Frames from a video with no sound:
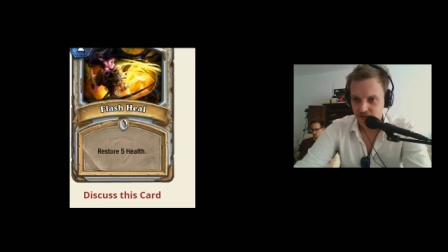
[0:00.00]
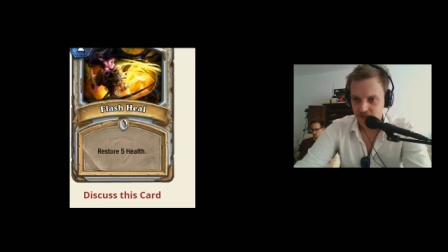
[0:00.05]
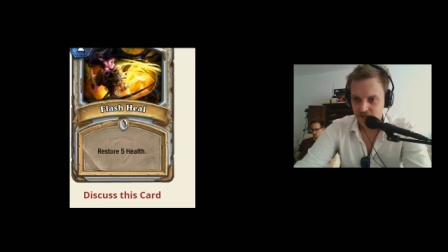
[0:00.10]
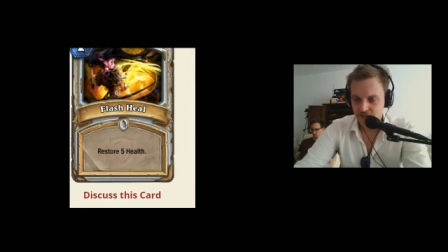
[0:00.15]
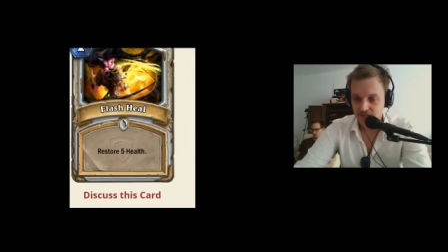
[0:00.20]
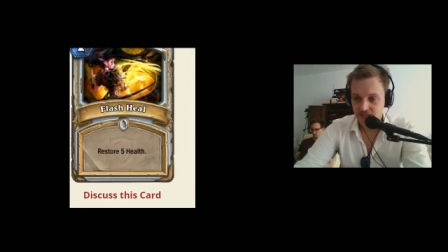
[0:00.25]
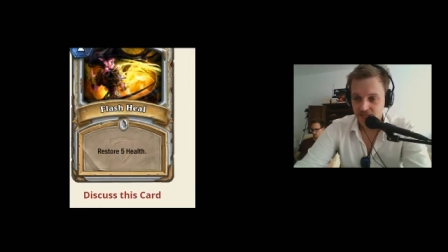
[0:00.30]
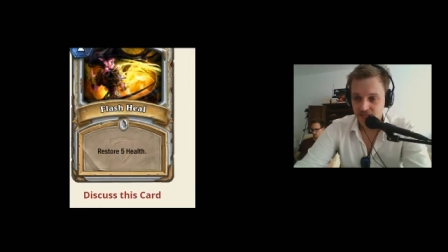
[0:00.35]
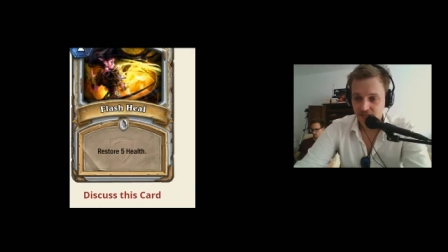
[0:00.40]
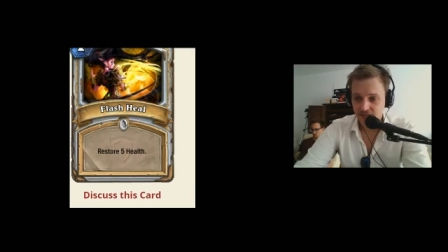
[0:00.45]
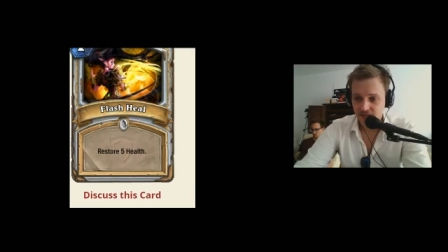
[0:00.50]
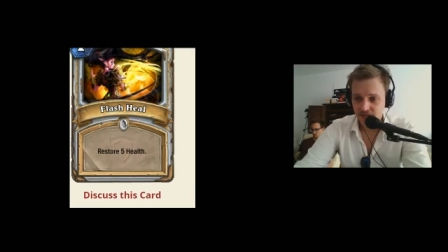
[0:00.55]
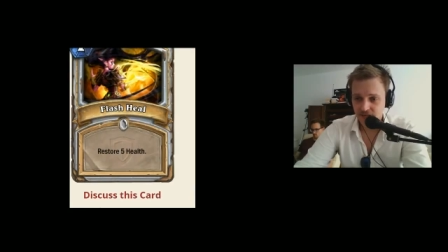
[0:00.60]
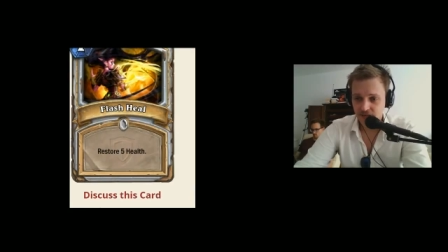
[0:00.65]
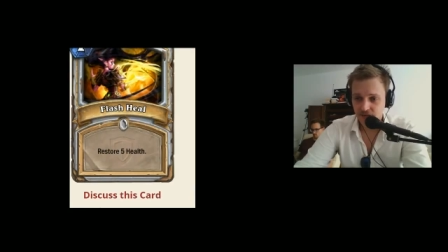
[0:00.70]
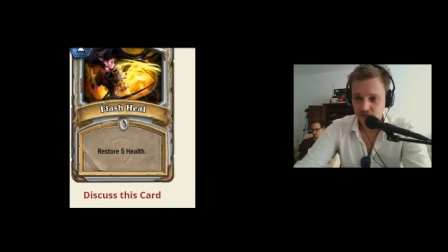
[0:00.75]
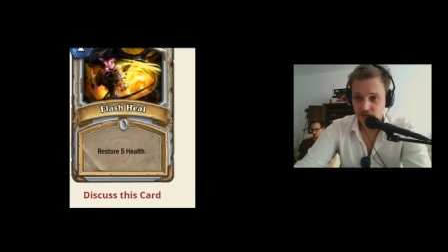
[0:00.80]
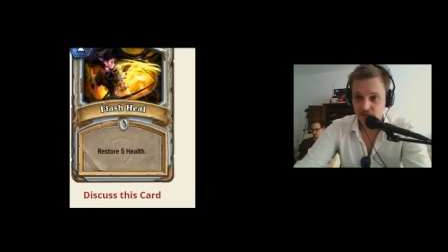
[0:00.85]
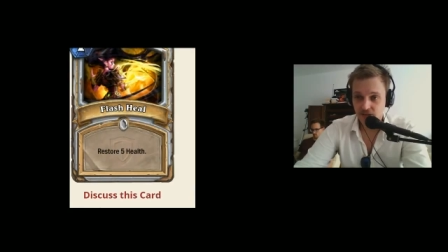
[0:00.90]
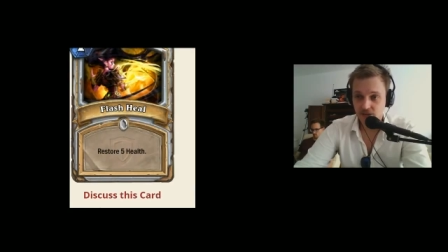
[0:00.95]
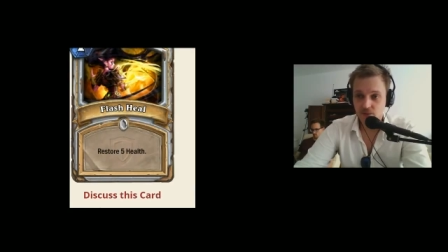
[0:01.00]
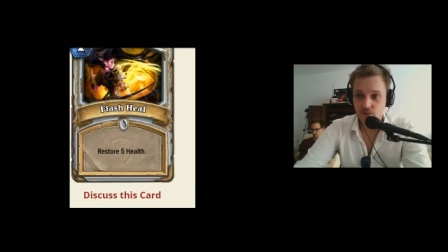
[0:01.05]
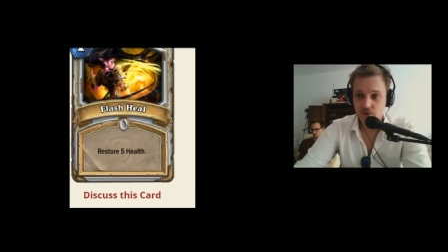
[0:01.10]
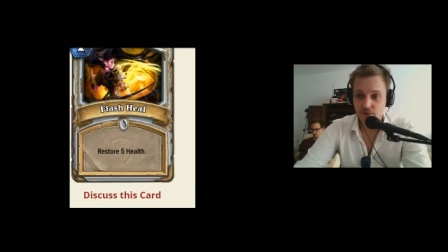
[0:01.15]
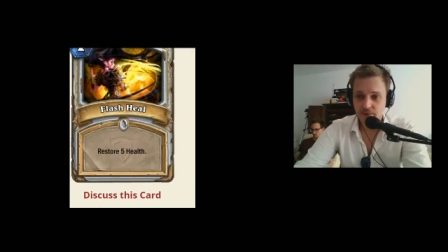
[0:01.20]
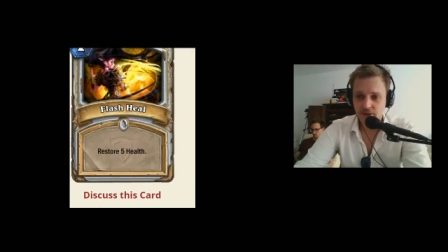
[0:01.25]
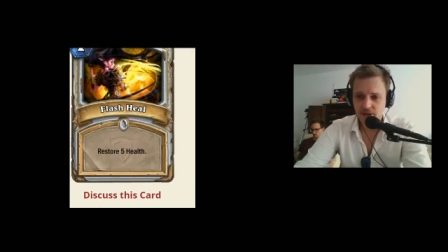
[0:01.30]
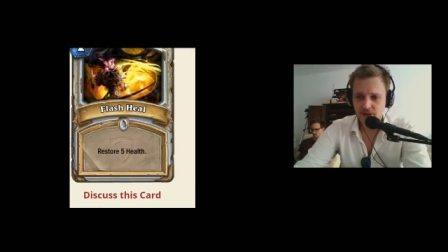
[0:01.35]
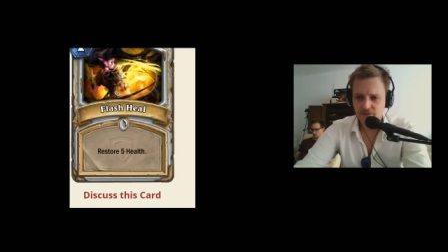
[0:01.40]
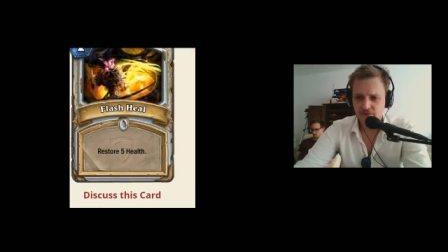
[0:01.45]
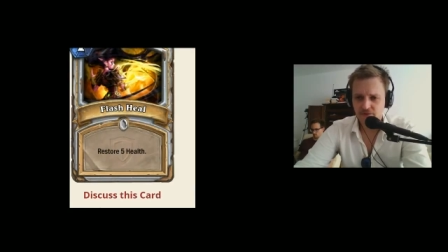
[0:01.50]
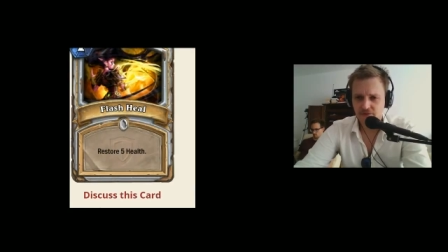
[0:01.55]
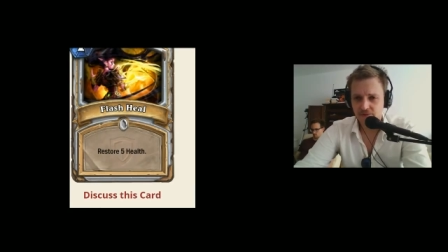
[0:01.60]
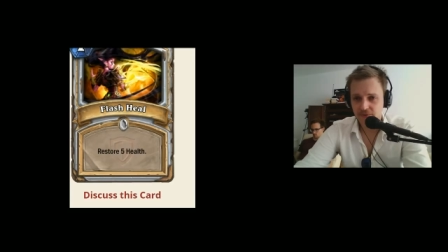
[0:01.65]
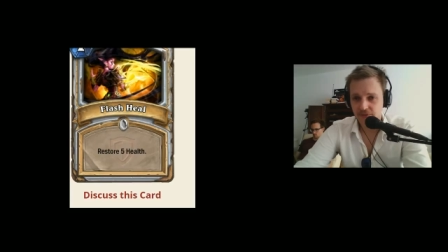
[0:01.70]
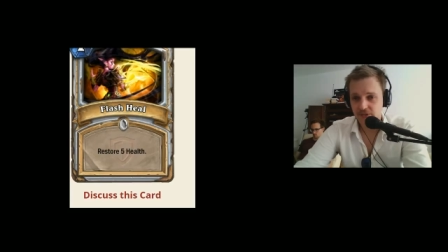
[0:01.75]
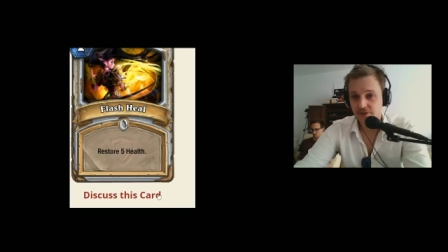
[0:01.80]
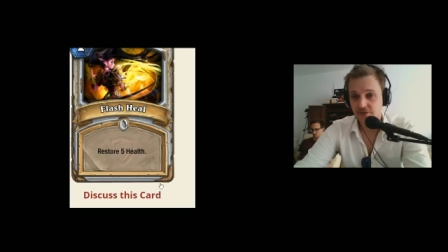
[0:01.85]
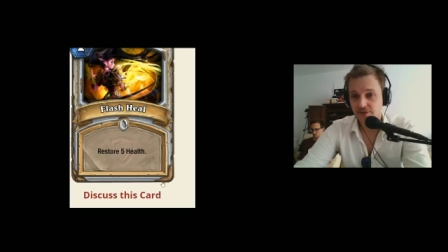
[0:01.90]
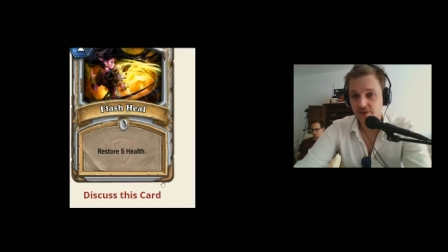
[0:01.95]
This card, okay, 1 mana
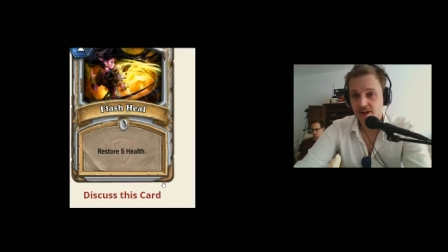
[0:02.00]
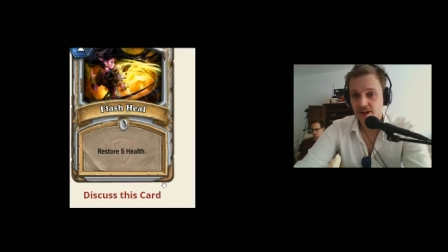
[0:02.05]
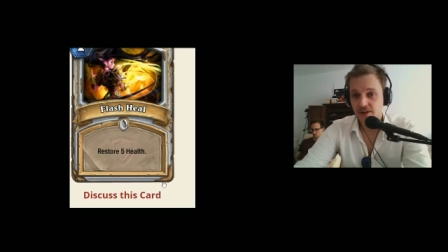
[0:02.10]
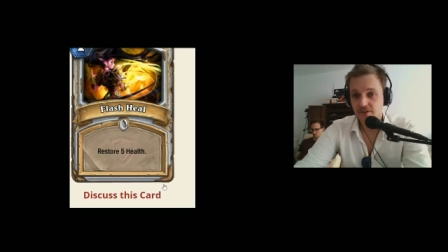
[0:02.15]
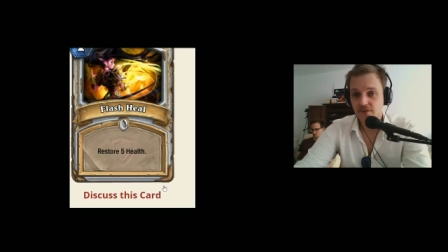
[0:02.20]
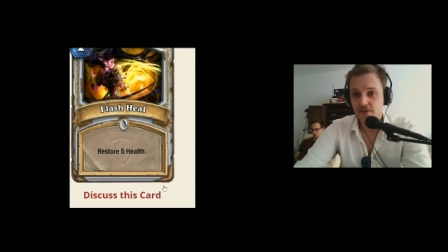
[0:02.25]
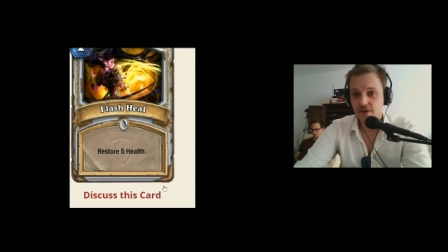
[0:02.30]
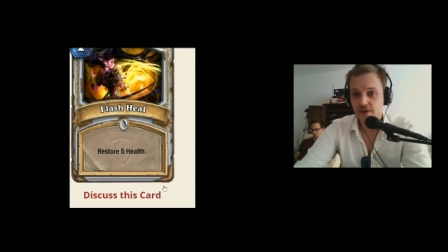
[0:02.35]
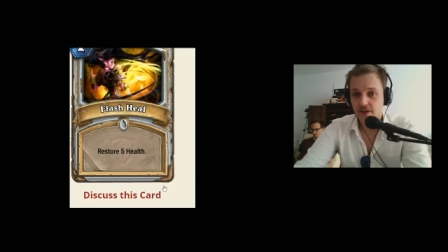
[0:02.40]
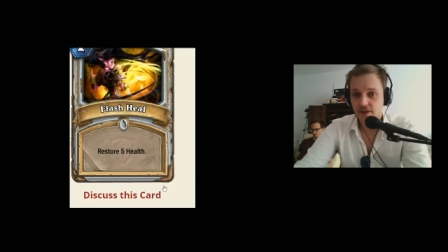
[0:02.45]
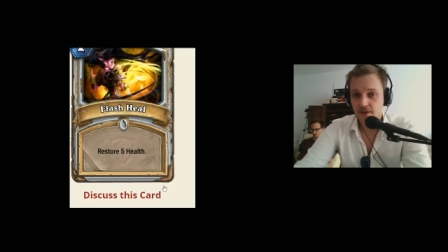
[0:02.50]
heal 5,